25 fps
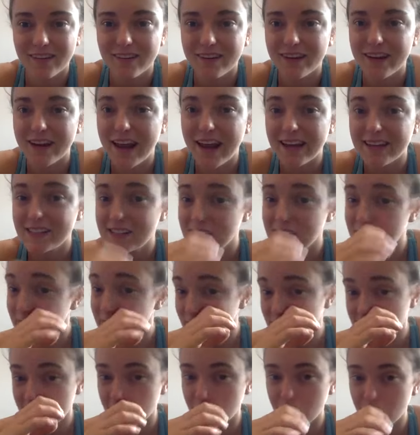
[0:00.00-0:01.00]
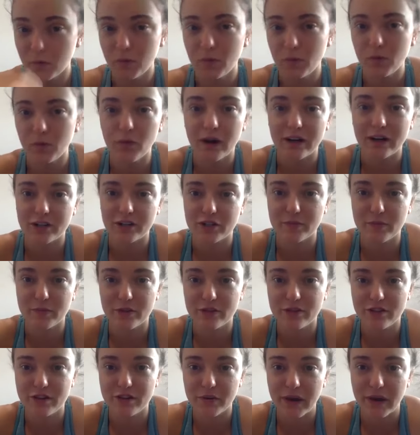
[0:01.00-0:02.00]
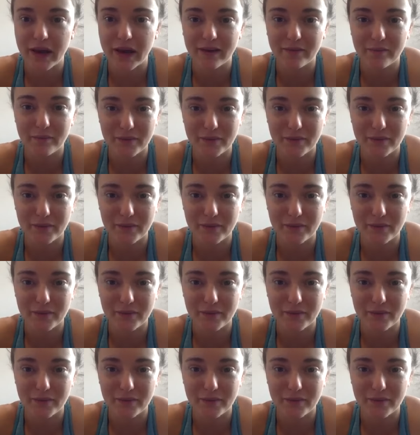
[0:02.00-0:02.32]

Negatives? Oh, I just muted you again.